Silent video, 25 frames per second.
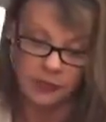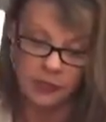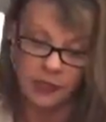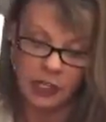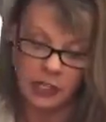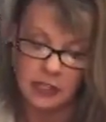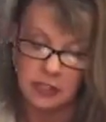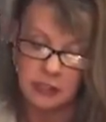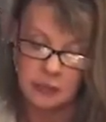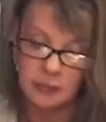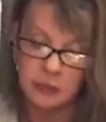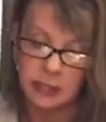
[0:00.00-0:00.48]

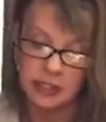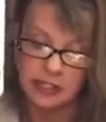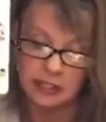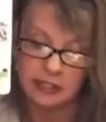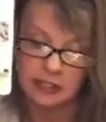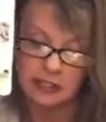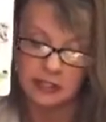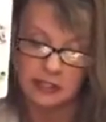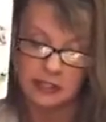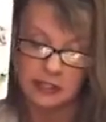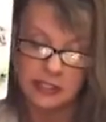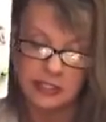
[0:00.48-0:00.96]
Knight of
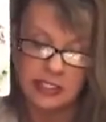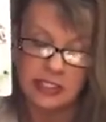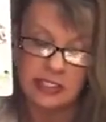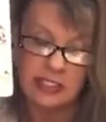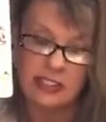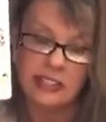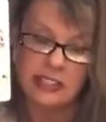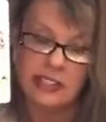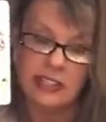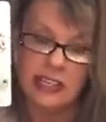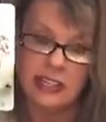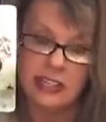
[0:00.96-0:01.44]
Pentacles.
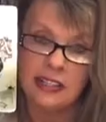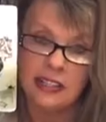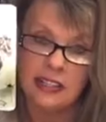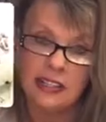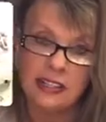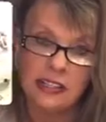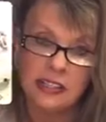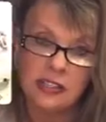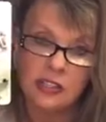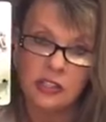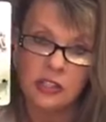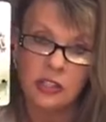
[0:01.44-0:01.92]
Take
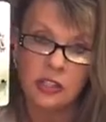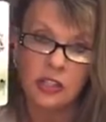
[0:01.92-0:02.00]
things